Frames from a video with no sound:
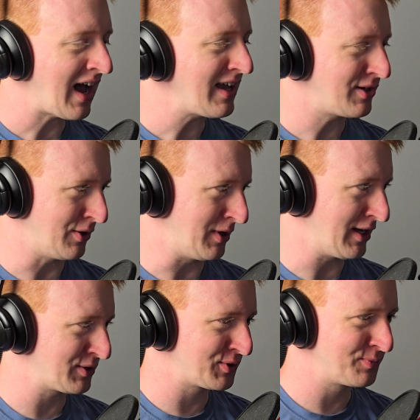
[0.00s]

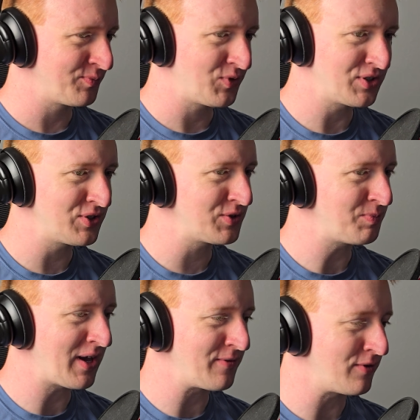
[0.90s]
Codex. This is
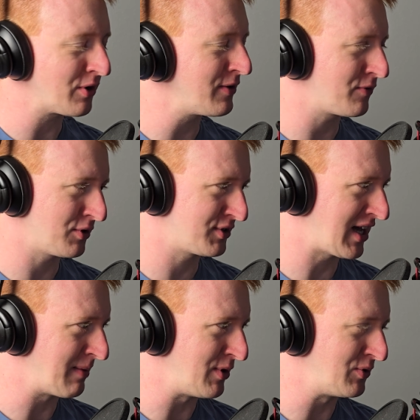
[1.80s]
my very first
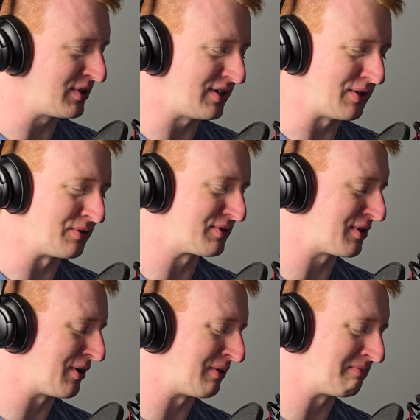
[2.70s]
time using you,
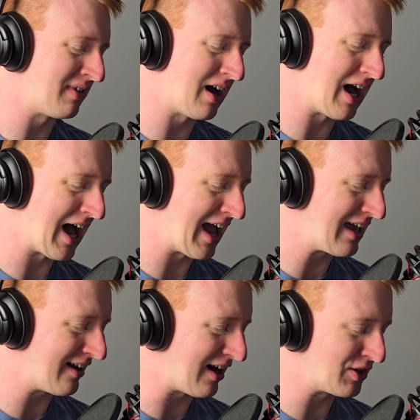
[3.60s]
so
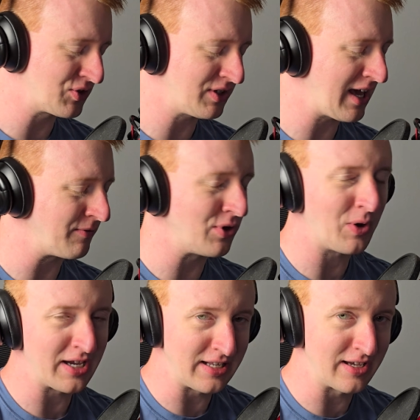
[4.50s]
I honestly have no
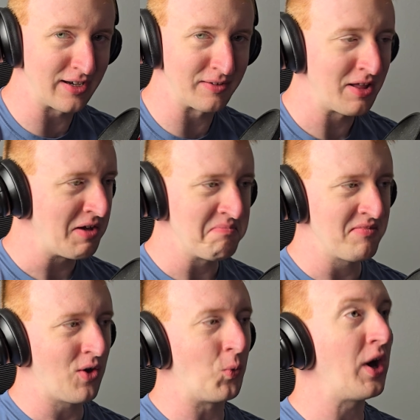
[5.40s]
idea
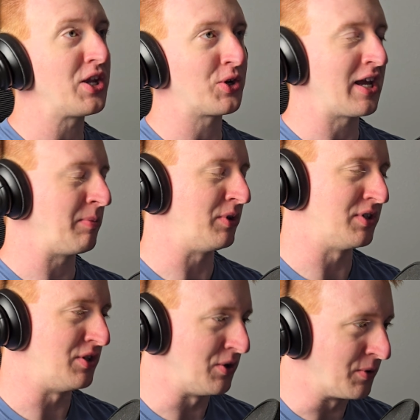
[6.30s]
what you're able to
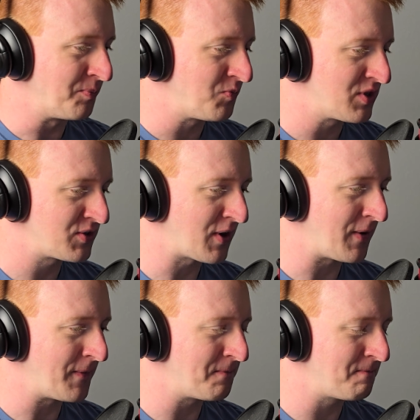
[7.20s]
do.
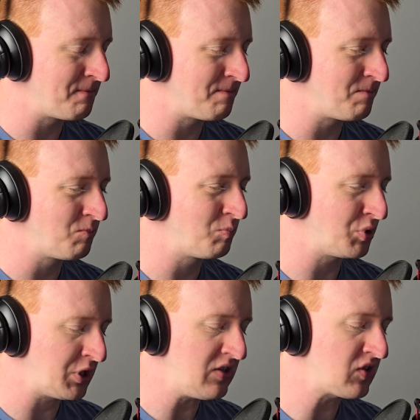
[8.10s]
So
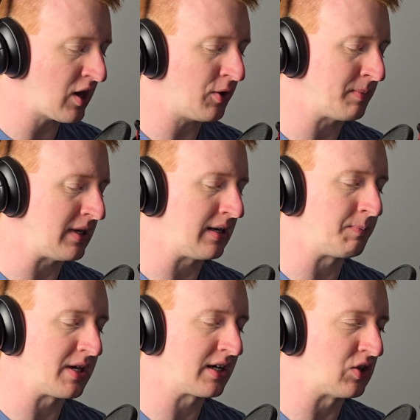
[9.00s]
please help me
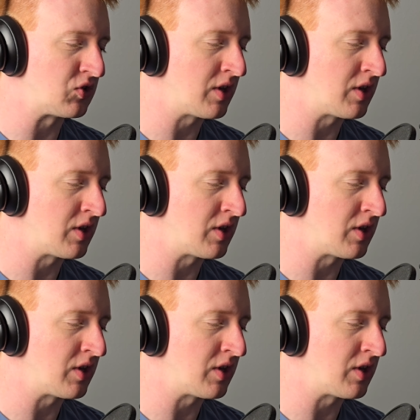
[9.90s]
because